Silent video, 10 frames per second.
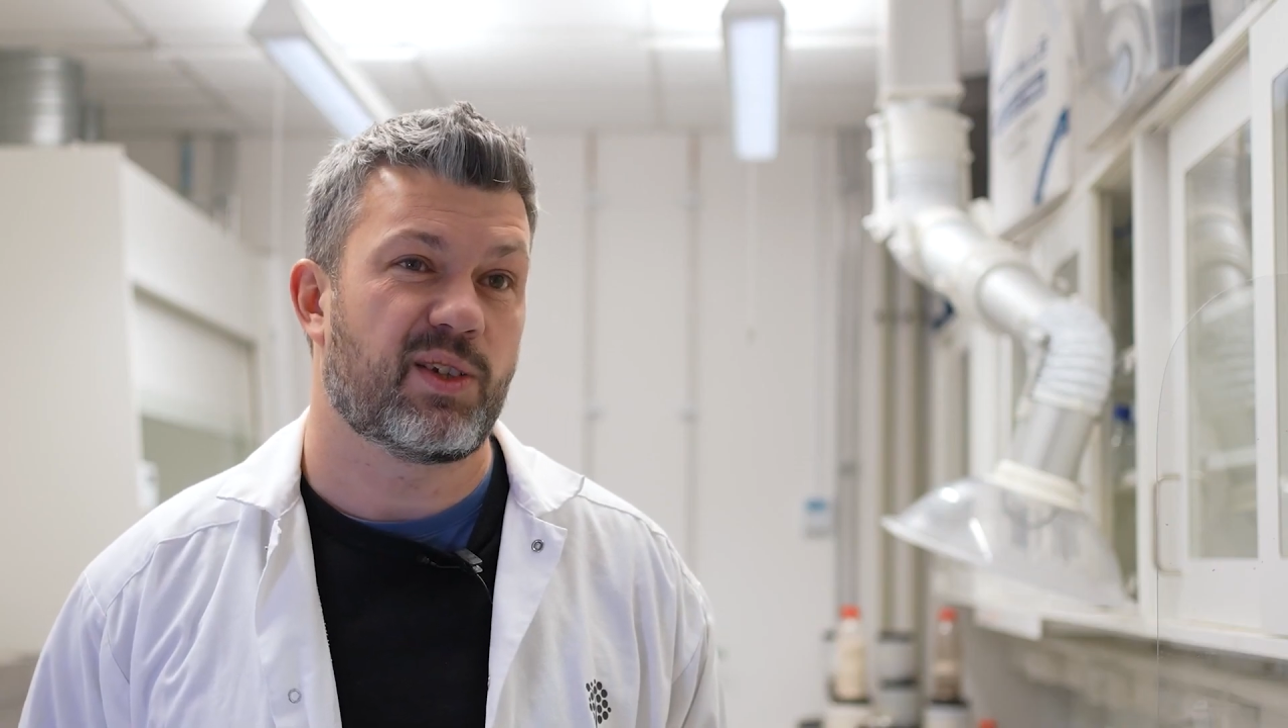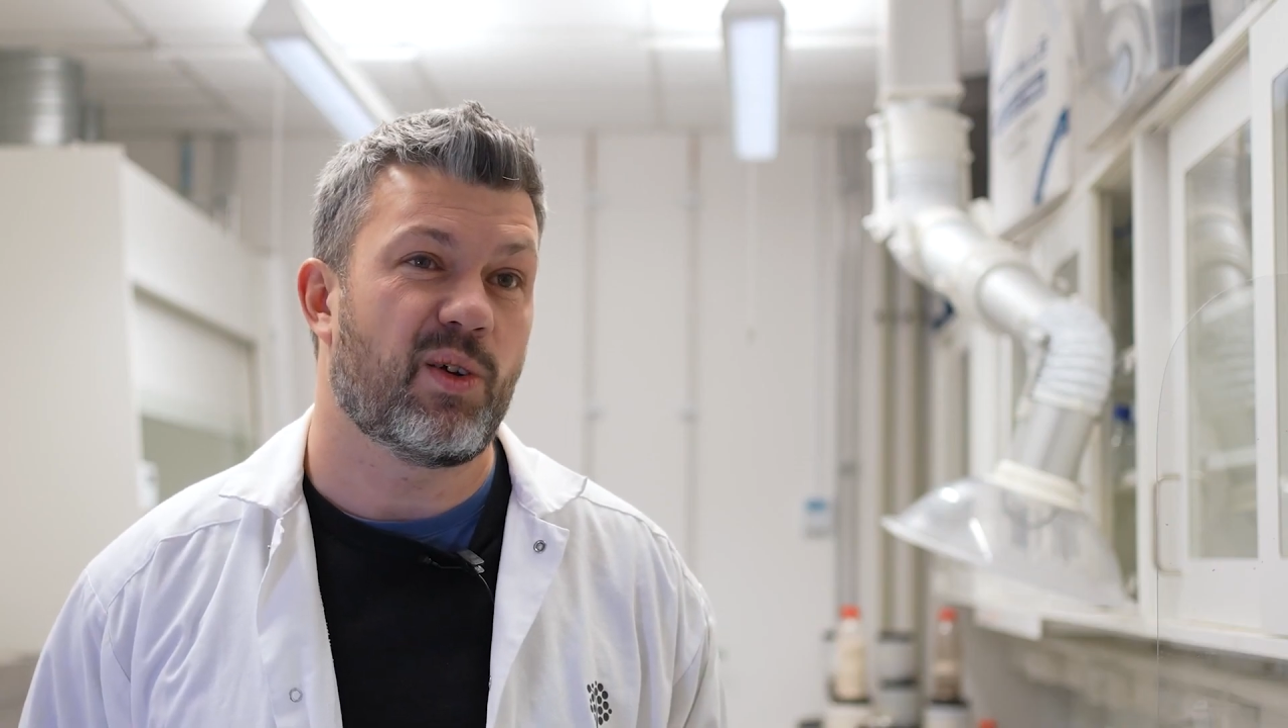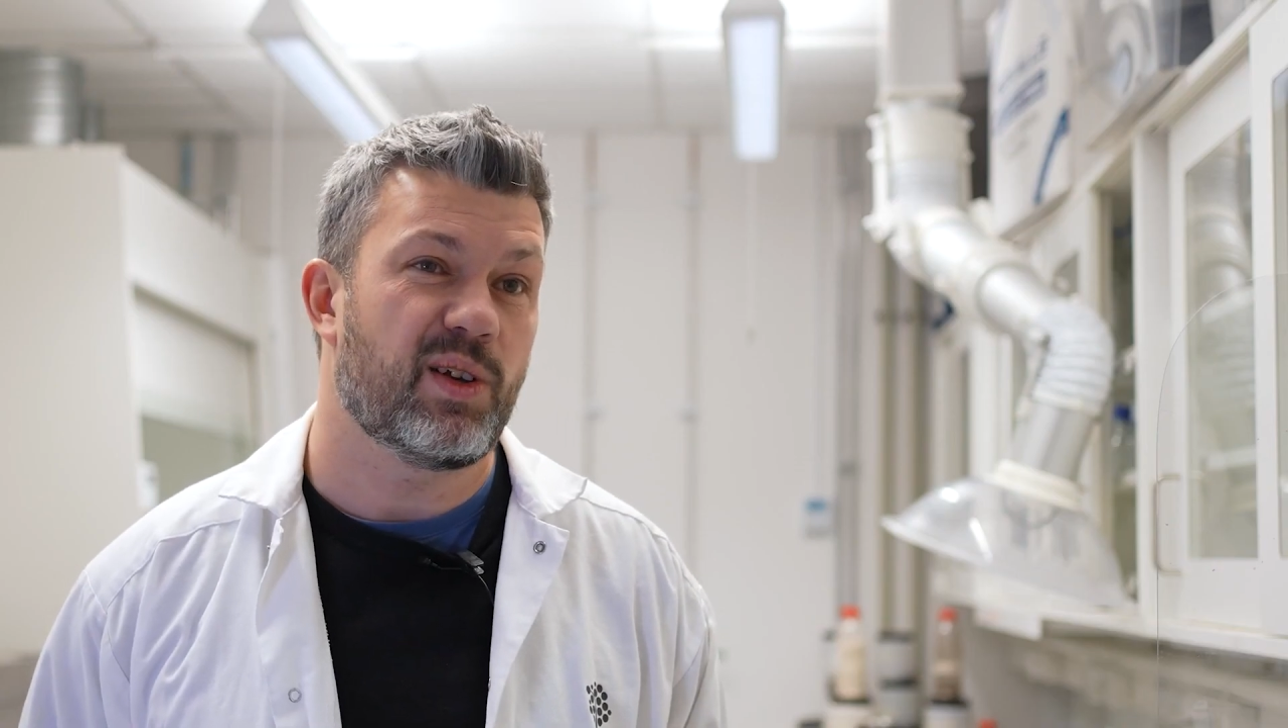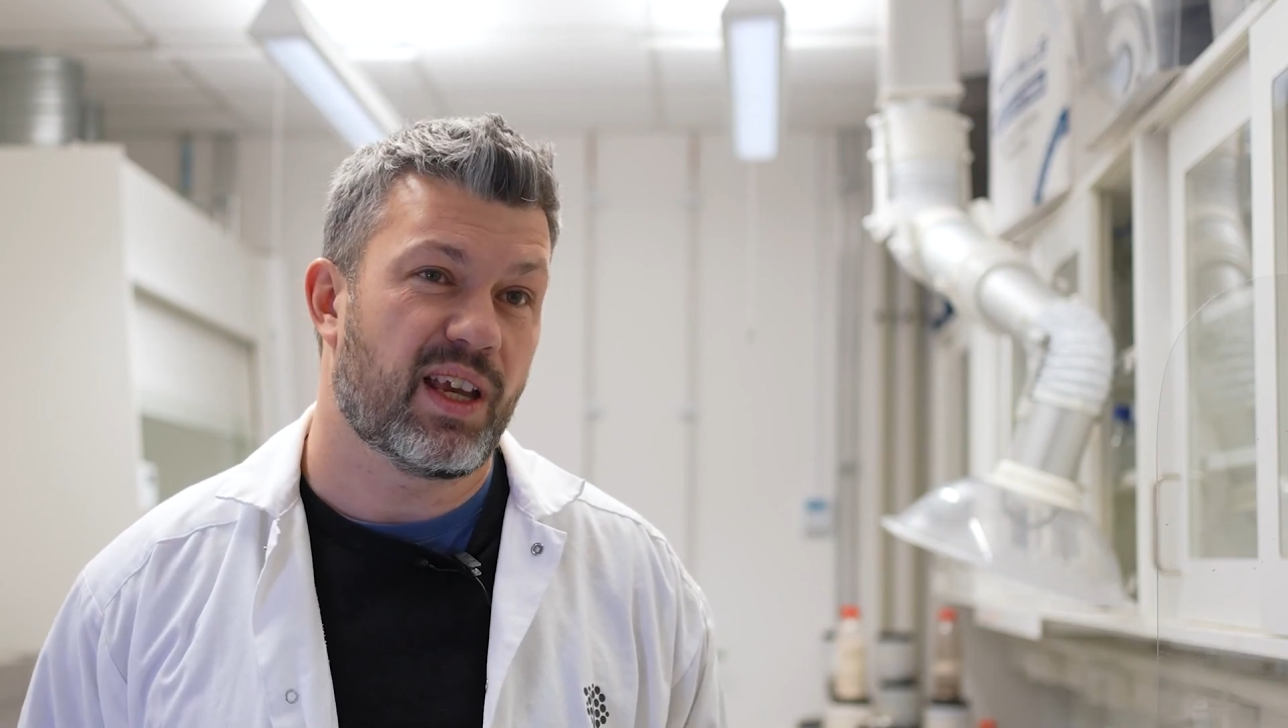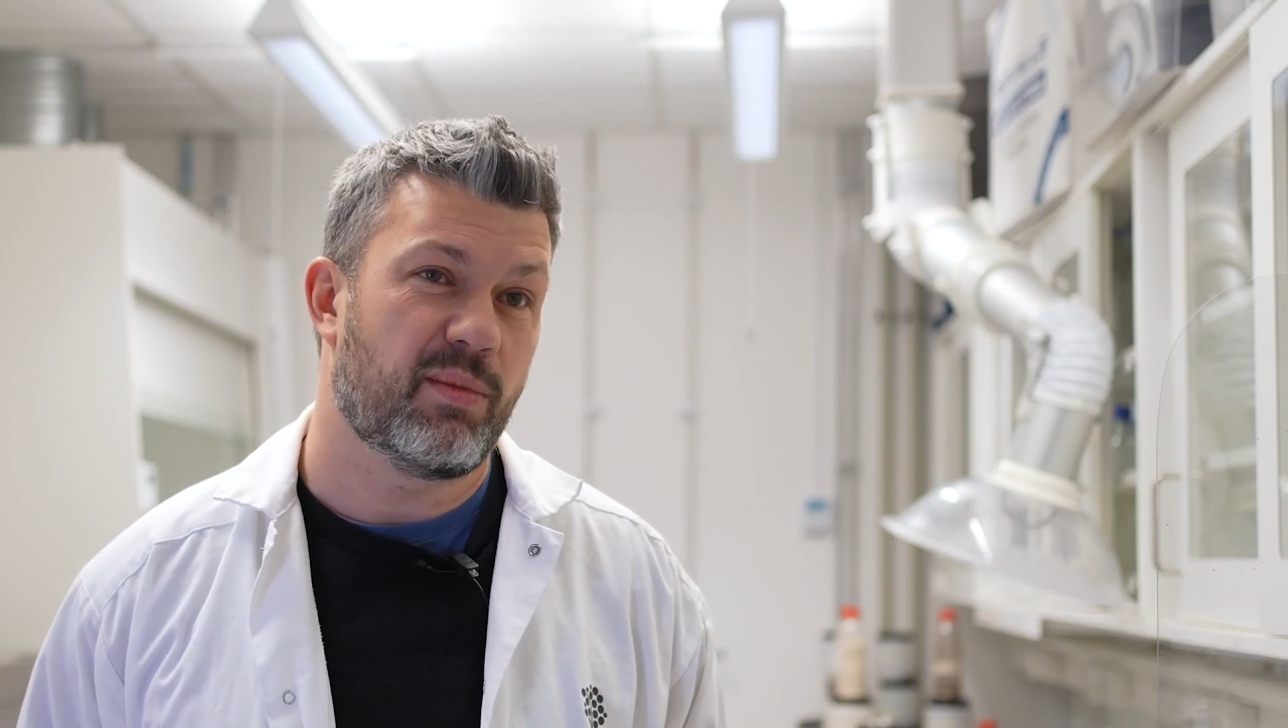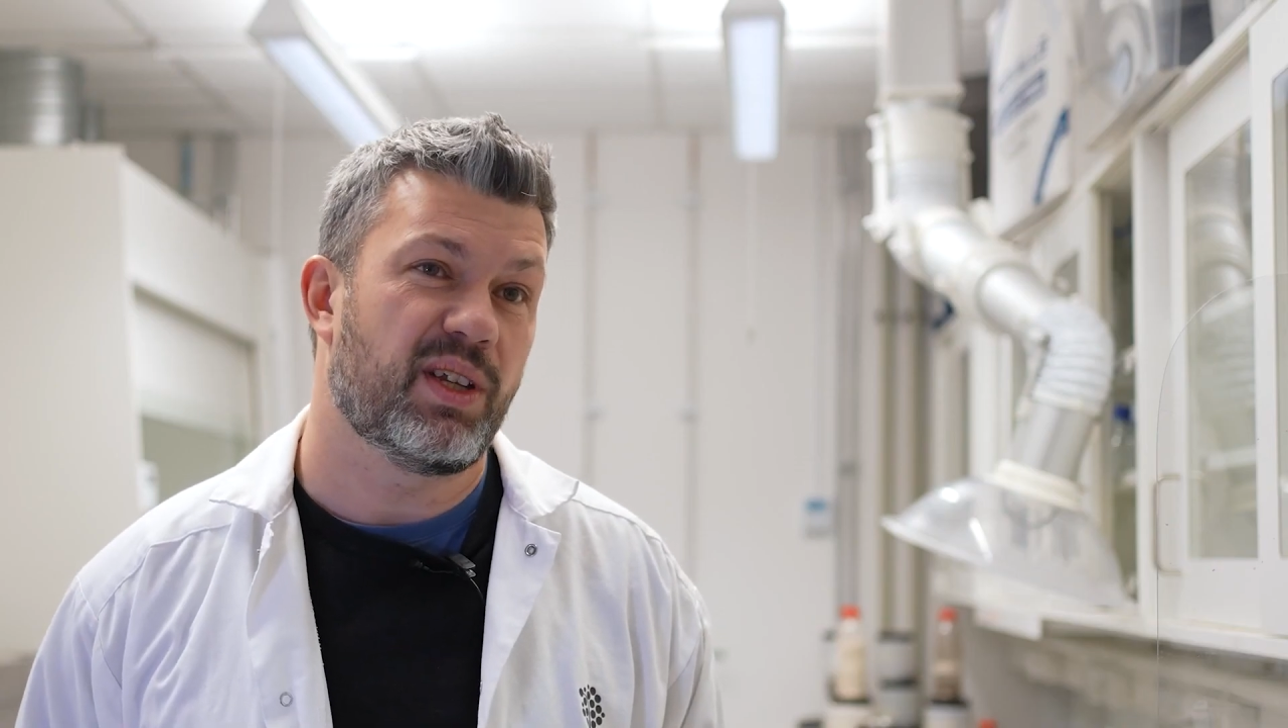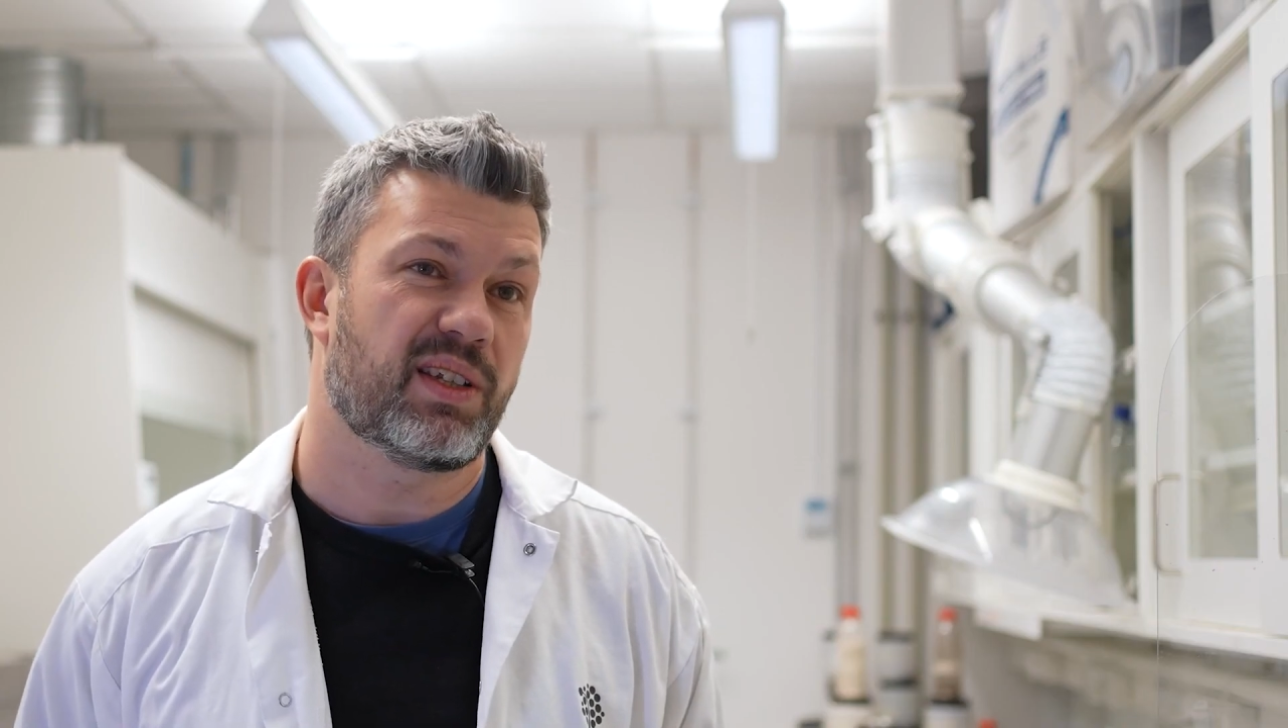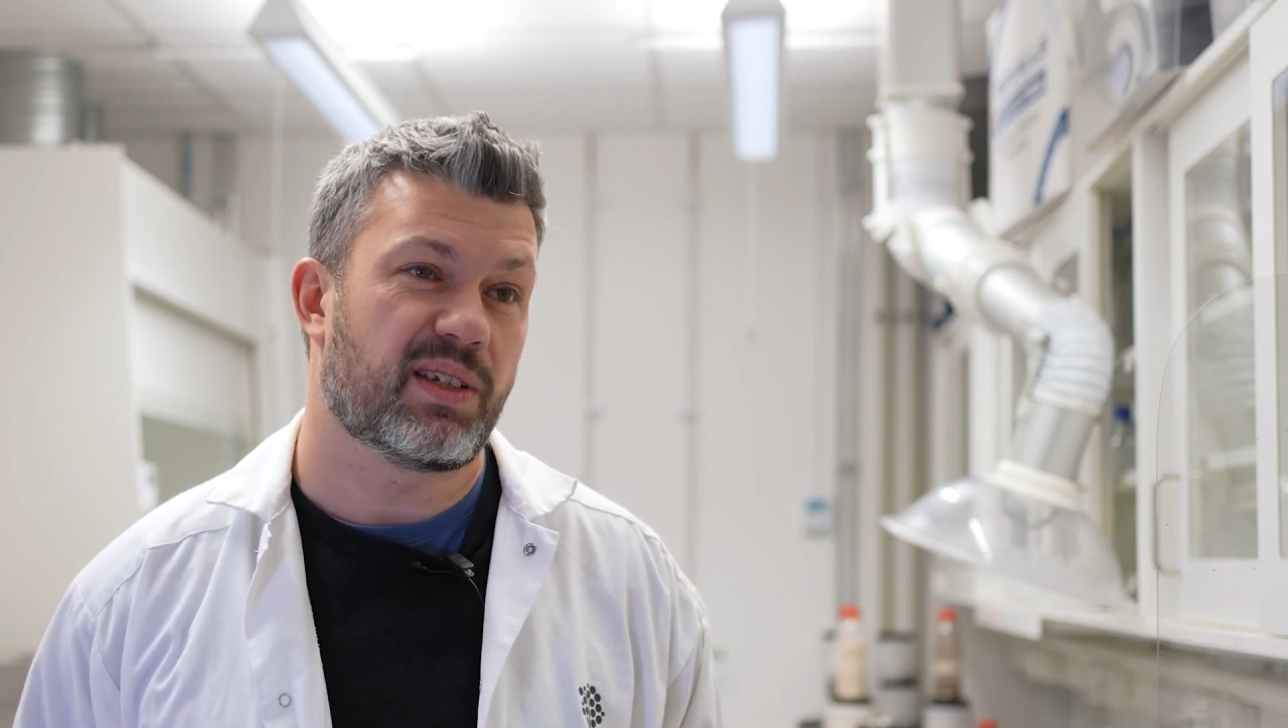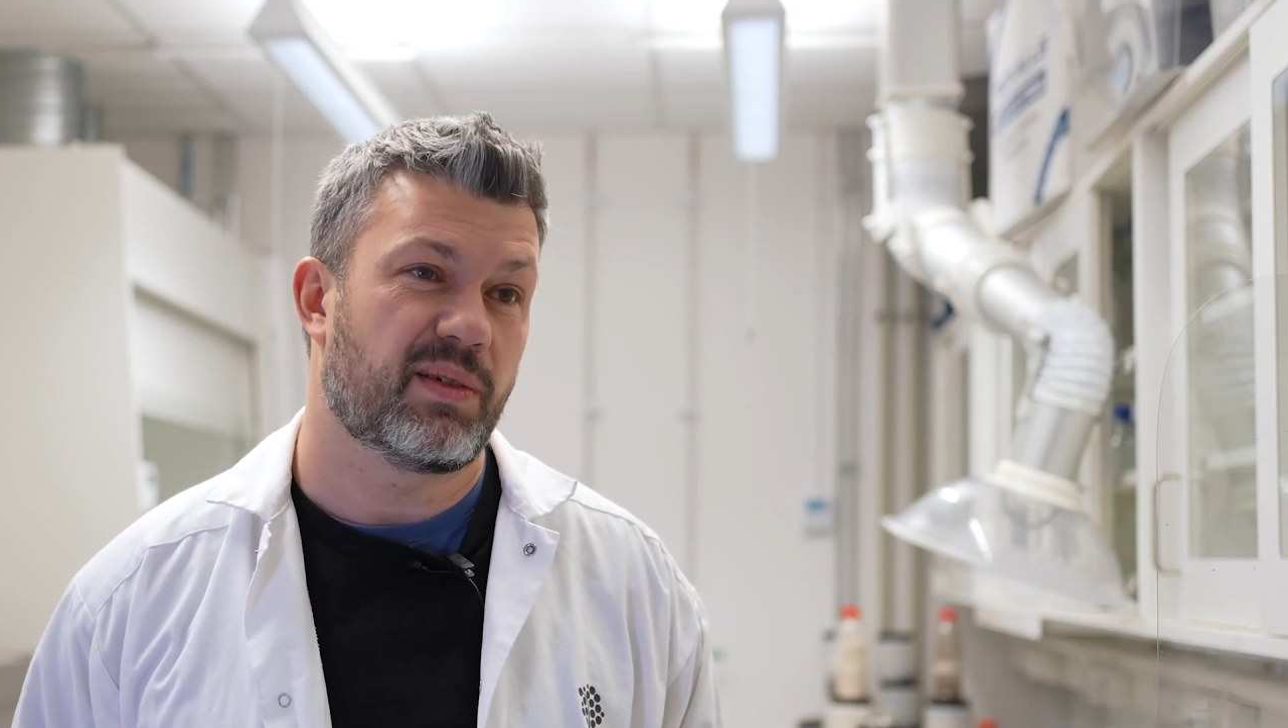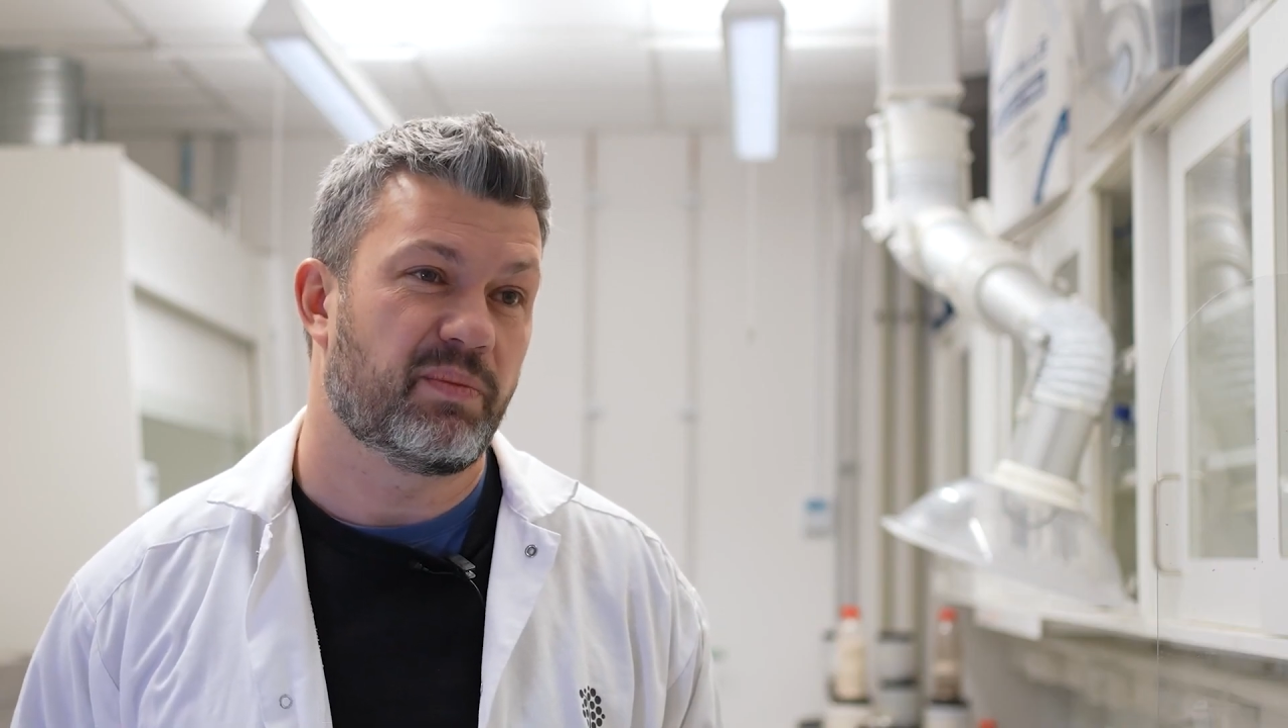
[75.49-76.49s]
soil
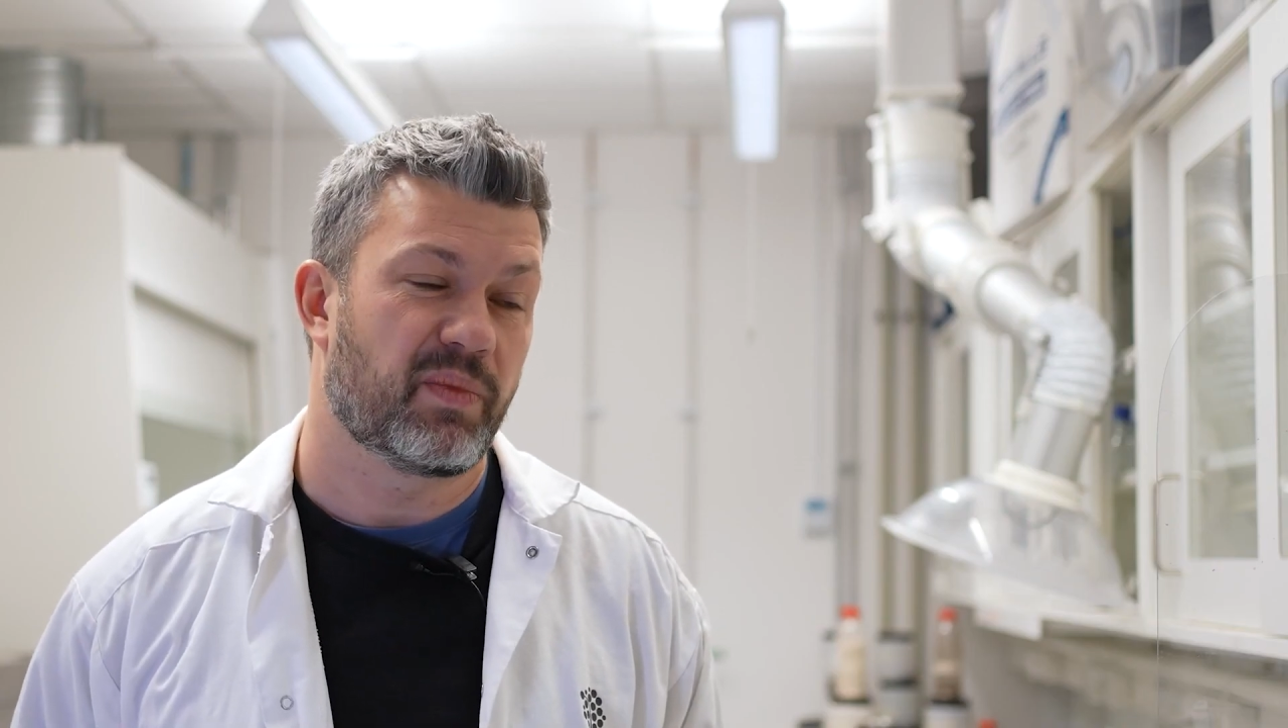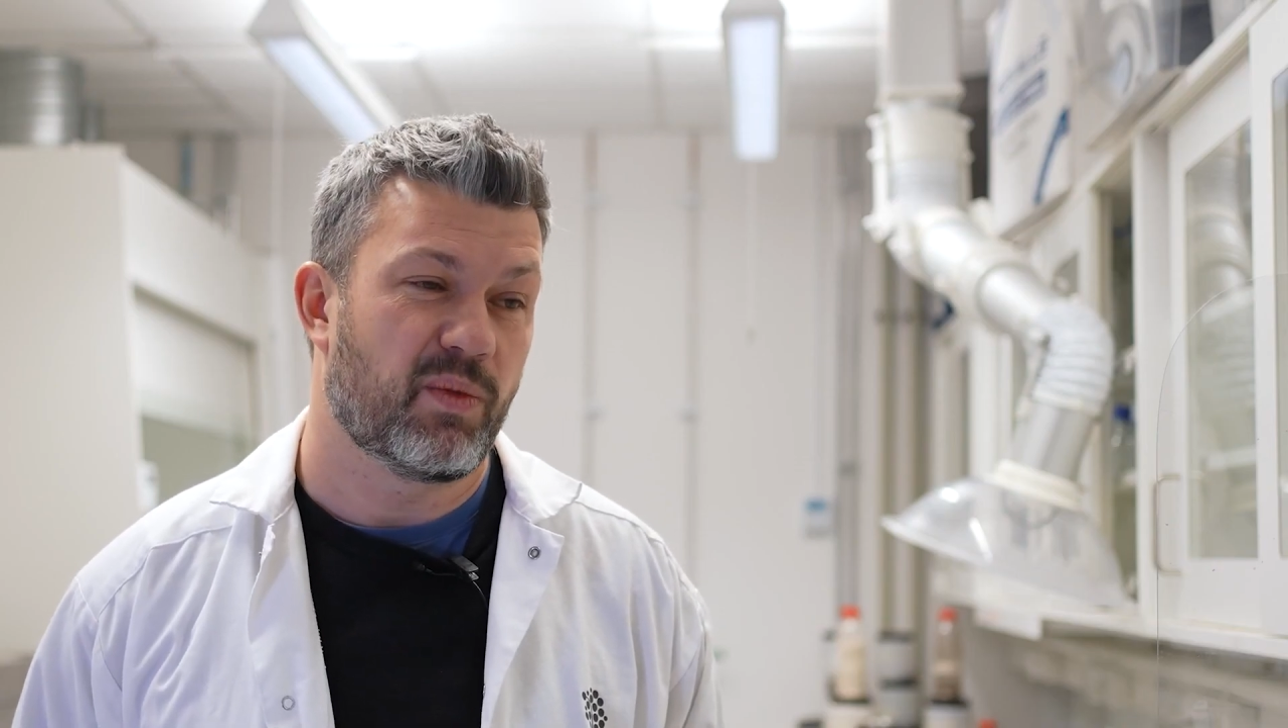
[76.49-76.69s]
chemist,